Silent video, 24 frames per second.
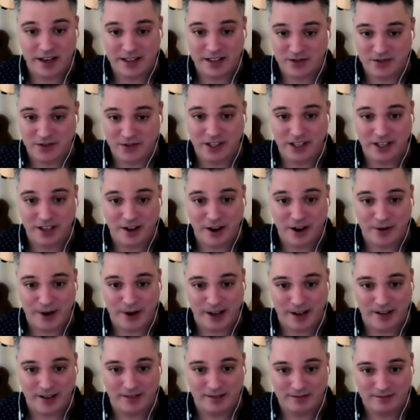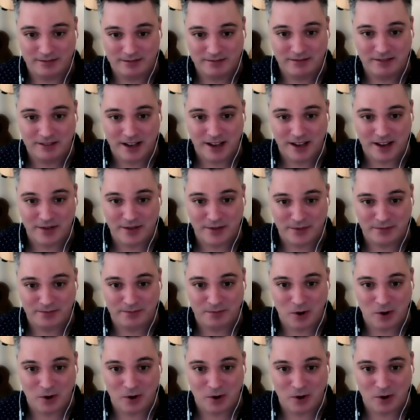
It's really going kind of